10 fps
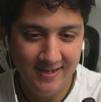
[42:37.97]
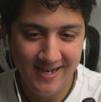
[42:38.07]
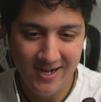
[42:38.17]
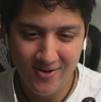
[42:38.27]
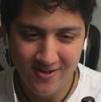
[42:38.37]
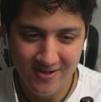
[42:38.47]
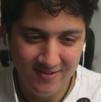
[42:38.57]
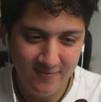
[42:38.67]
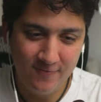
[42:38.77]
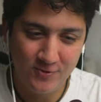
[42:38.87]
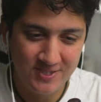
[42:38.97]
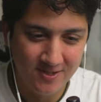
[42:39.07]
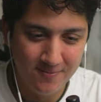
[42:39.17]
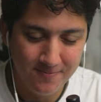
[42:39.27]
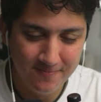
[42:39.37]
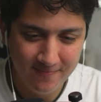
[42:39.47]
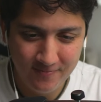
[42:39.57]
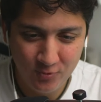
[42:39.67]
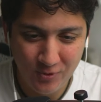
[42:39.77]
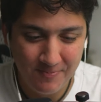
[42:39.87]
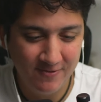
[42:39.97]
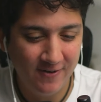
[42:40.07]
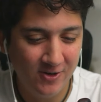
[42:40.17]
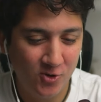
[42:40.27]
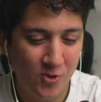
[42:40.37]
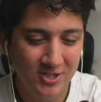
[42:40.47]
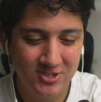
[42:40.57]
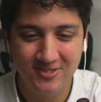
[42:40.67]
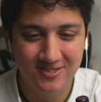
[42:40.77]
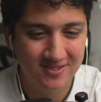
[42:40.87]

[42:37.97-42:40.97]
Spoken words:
now for some rapid fire questions.